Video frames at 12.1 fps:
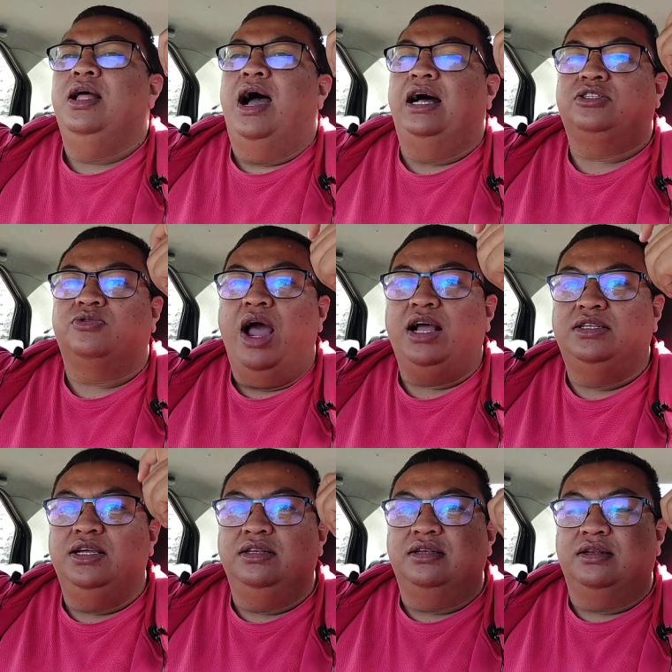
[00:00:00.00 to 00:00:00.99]

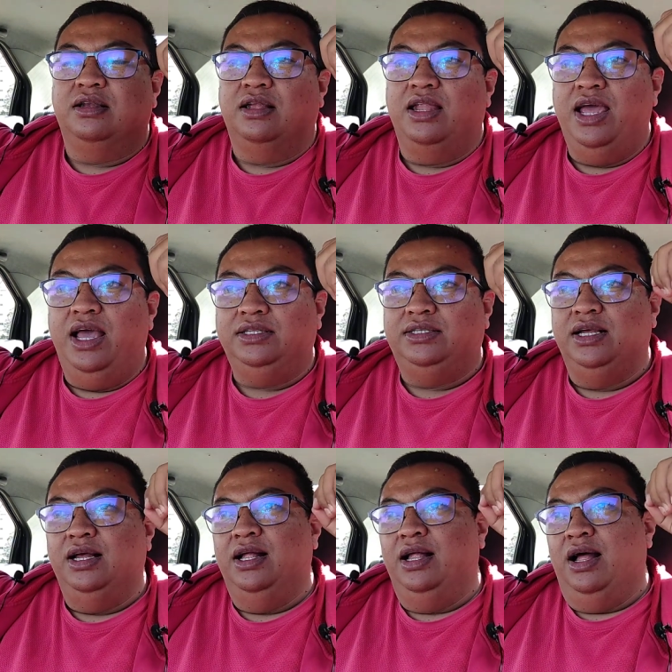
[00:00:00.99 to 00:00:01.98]
attracting leads,
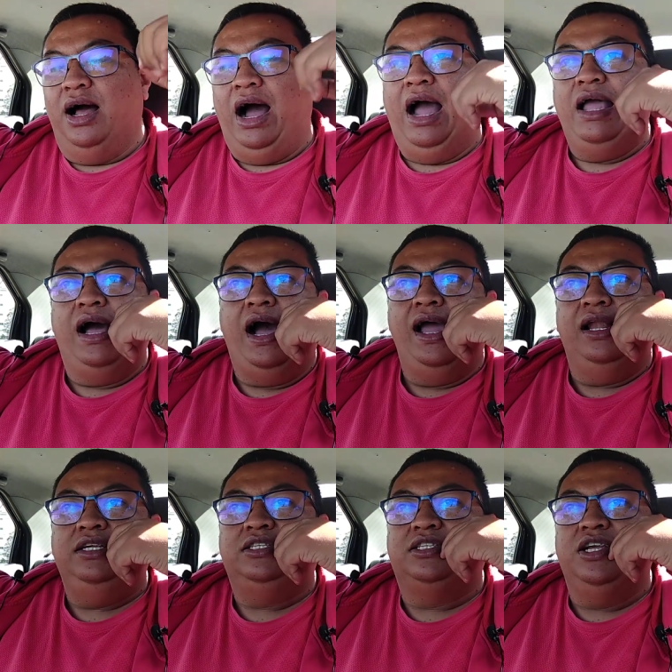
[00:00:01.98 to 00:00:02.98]
I
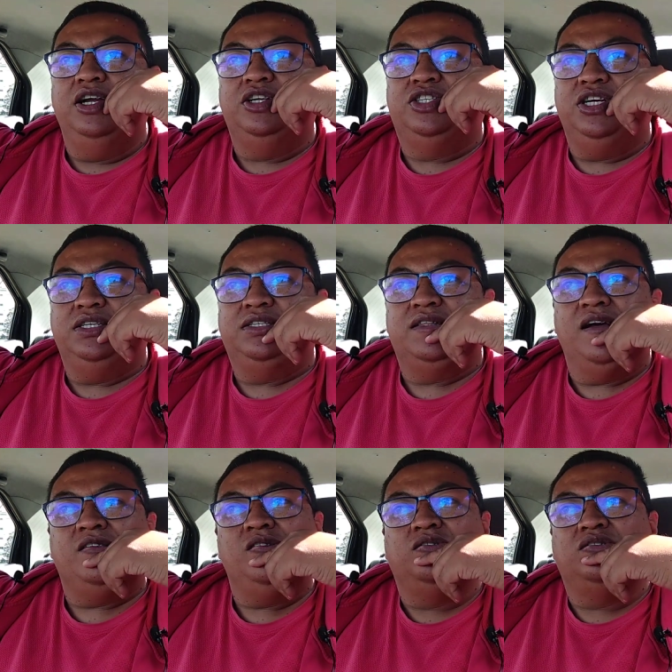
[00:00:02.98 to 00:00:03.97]
highly suggest
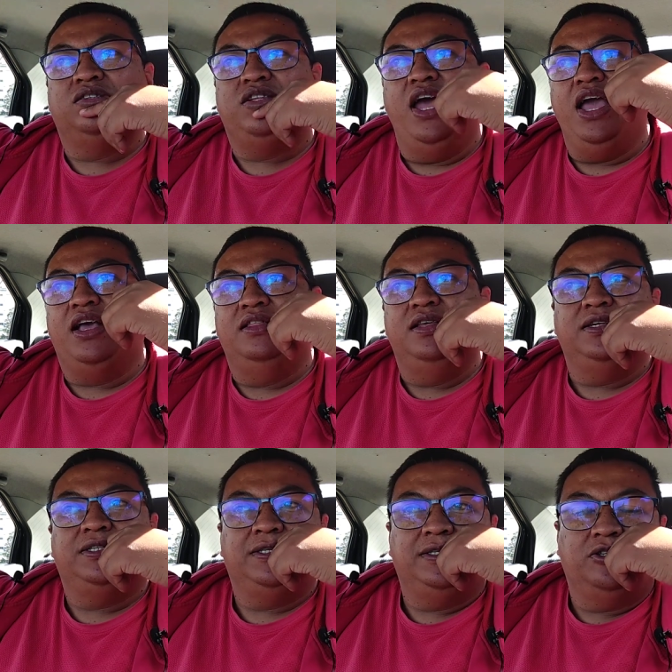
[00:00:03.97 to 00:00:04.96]
that you take
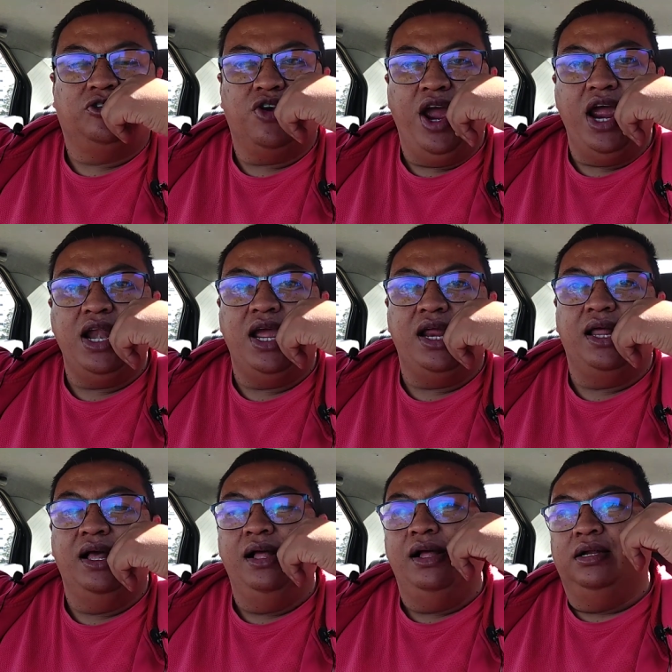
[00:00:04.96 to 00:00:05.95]
this training
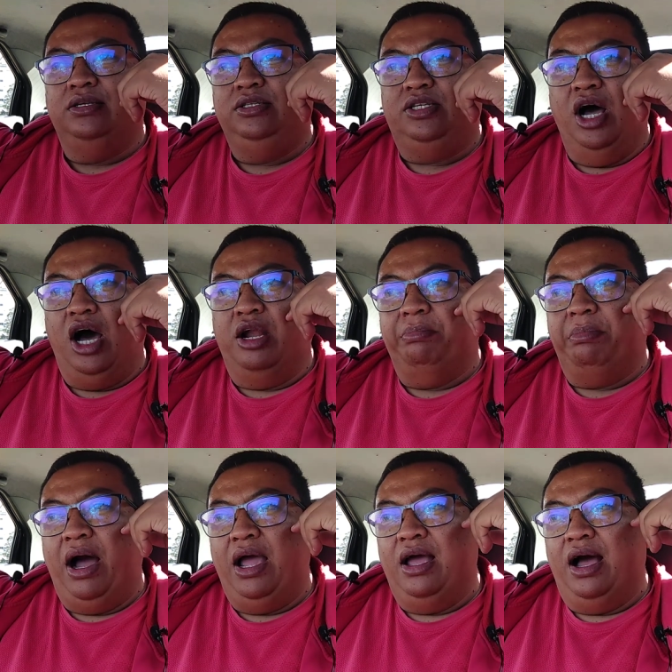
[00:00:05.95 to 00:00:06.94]
done
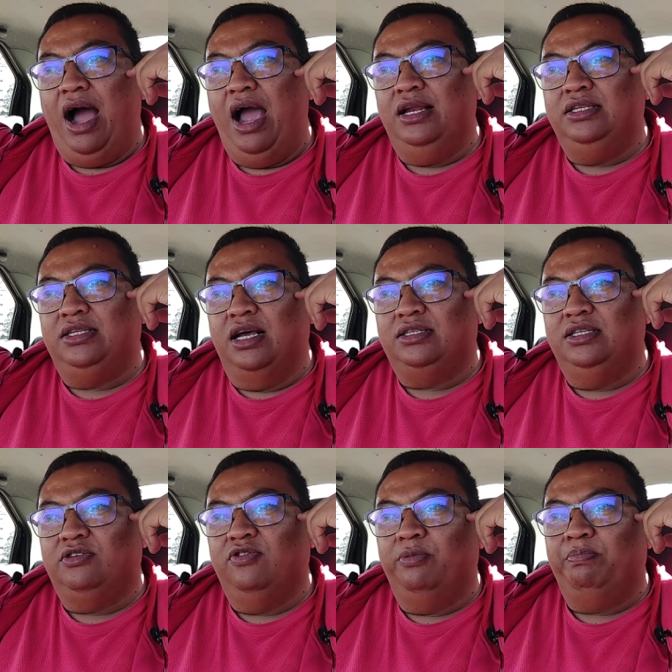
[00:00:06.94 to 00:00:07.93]
by a highly
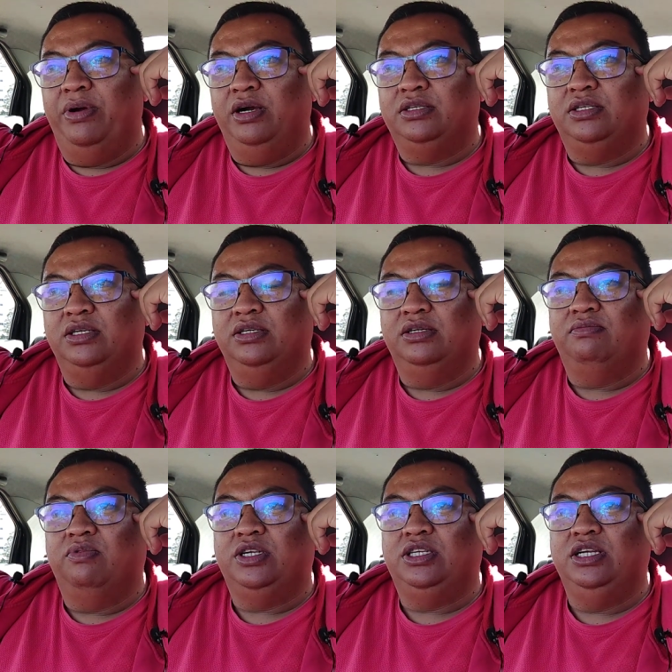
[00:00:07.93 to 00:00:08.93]
successful person,
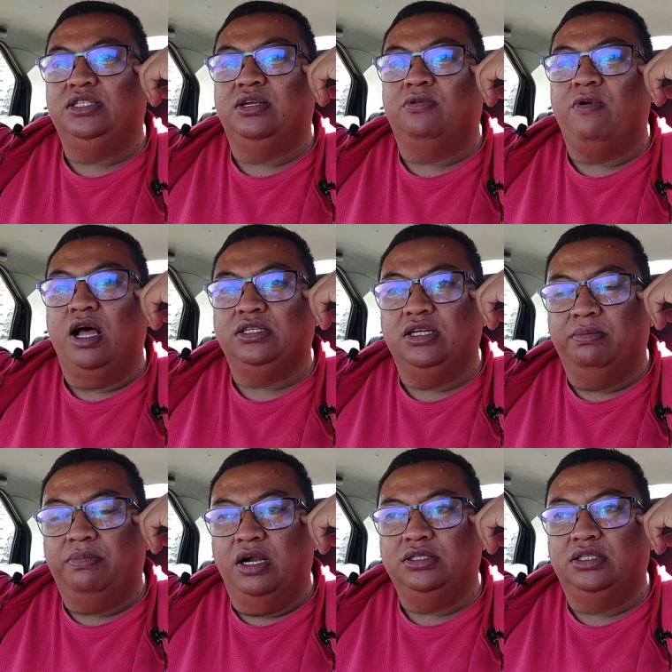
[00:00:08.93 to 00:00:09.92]
which is Russell
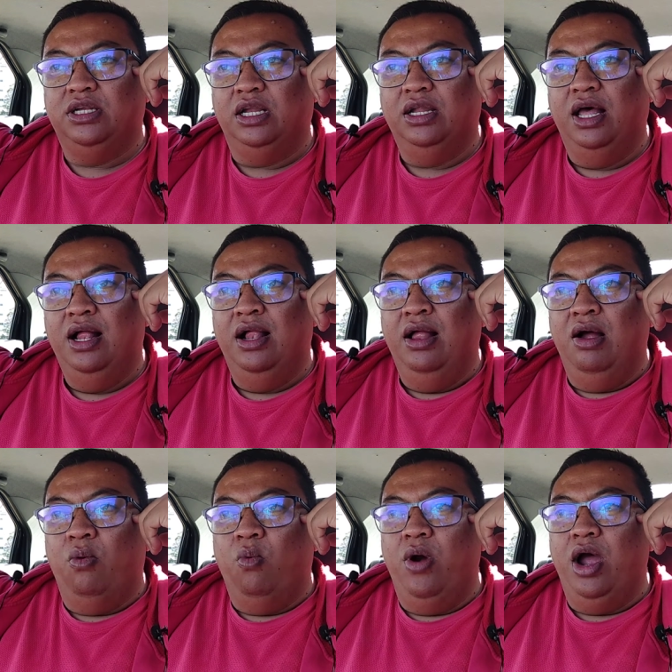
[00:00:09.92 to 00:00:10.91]
Brunson,
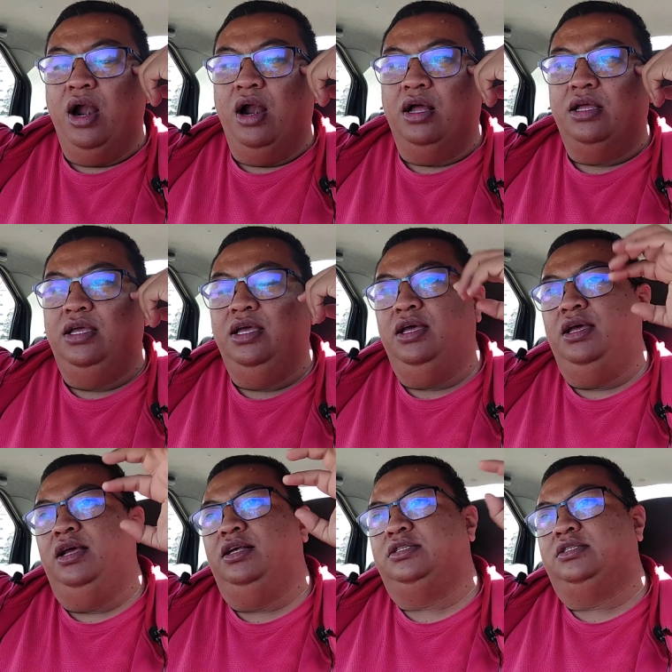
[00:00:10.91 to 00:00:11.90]
where he
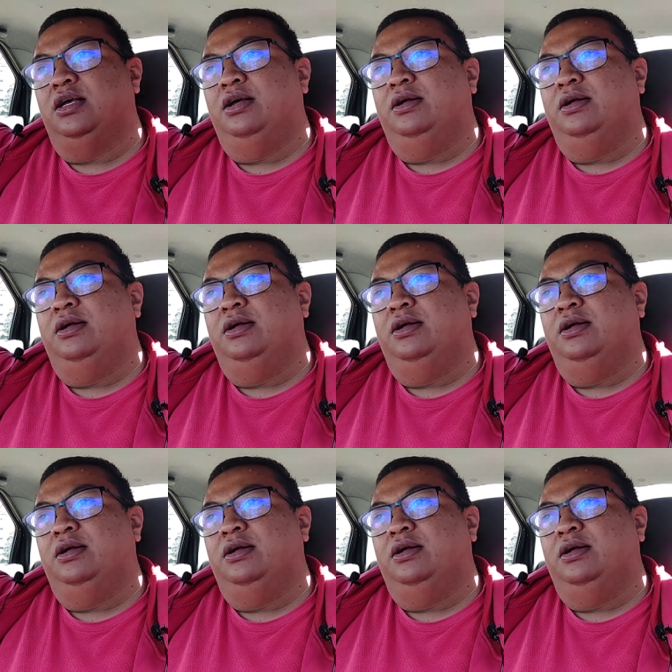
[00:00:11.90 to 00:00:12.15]
is